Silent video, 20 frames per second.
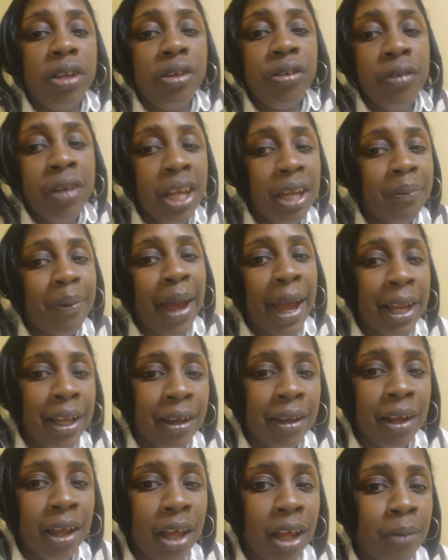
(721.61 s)
you keep
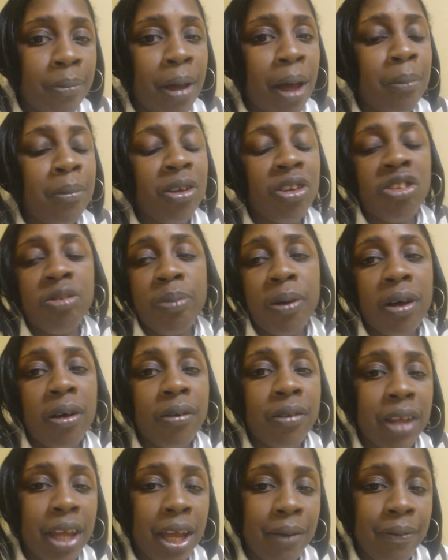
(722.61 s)
acting up, I'm gonna
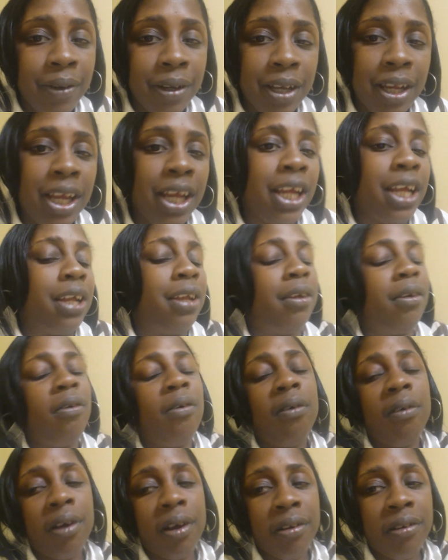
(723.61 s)
expose everything. And of
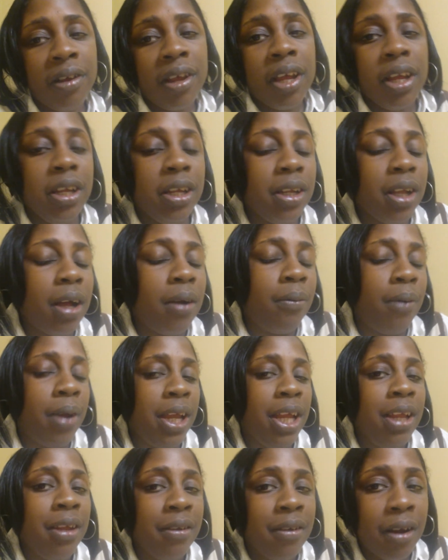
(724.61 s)
course, you know, when
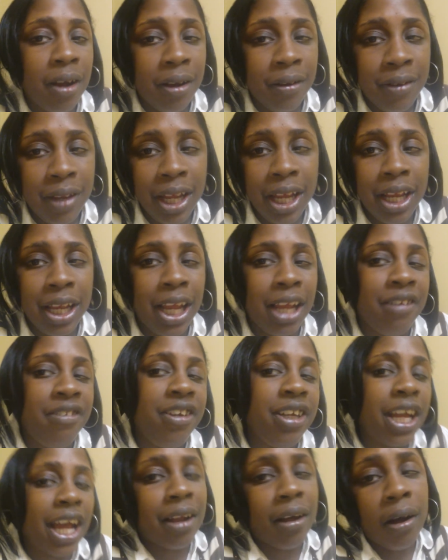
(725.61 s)
he starts saying that,
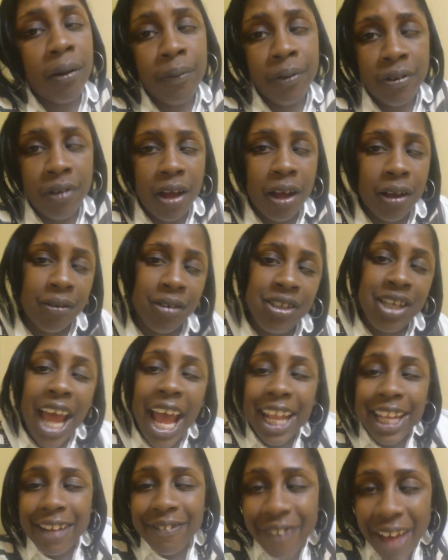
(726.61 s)
she gotta overtalk him,
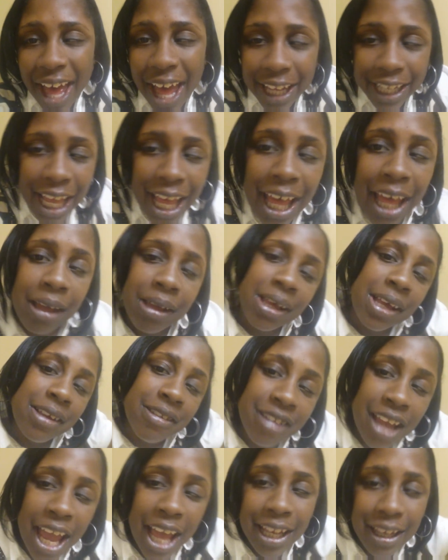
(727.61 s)
shut the
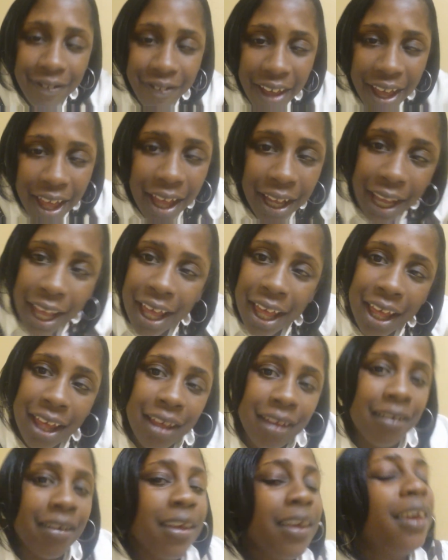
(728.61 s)
fuck
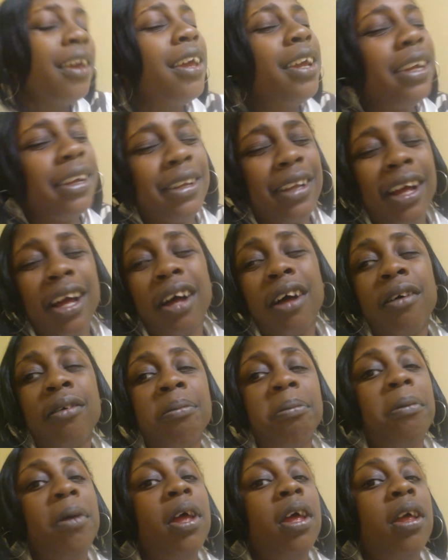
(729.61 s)
up, you know,
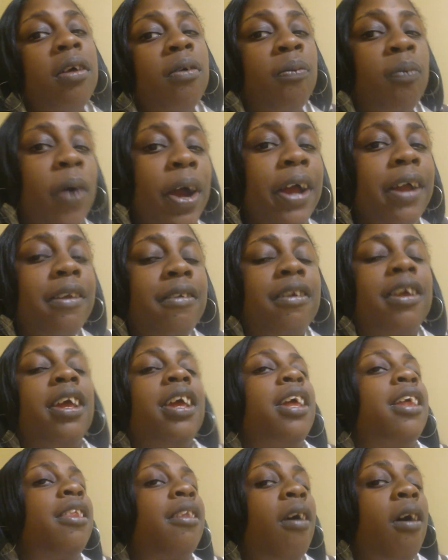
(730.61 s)
which
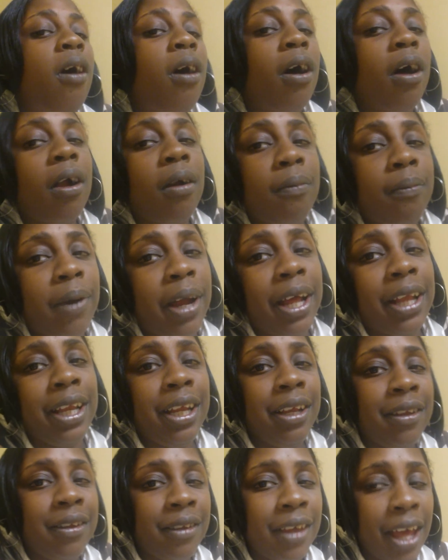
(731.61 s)
is
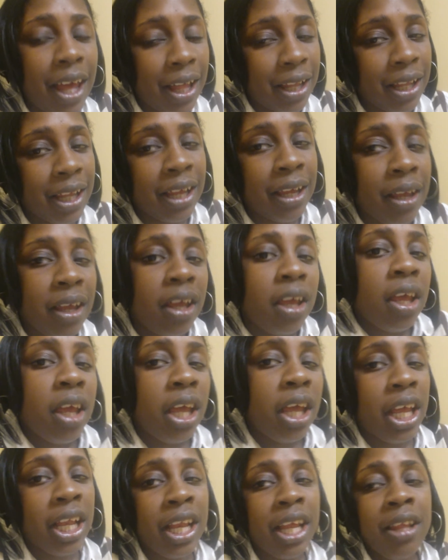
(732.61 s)
already telling.
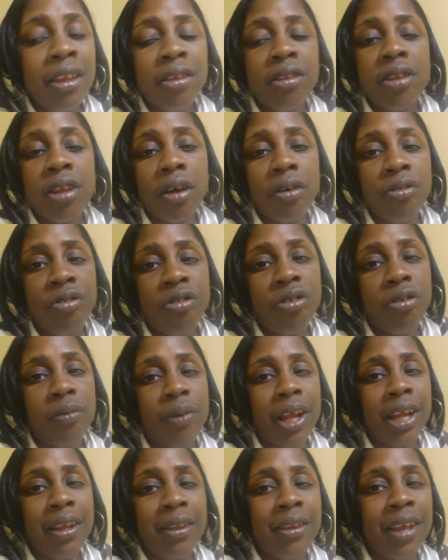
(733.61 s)
And this is so true.
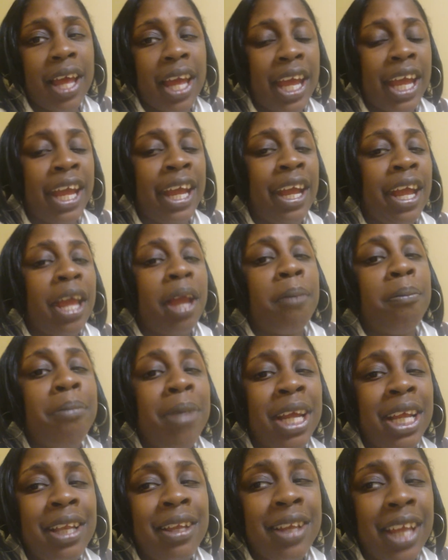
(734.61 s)
When they say
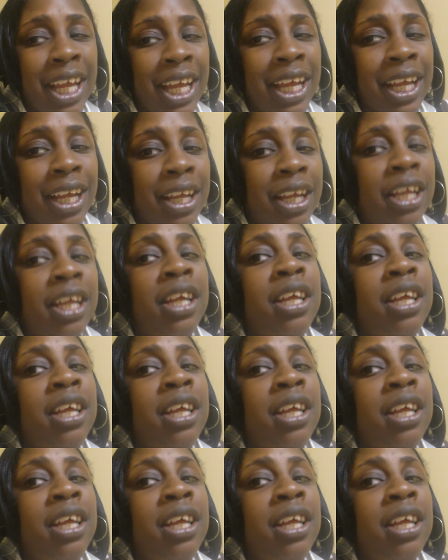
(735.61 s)
me think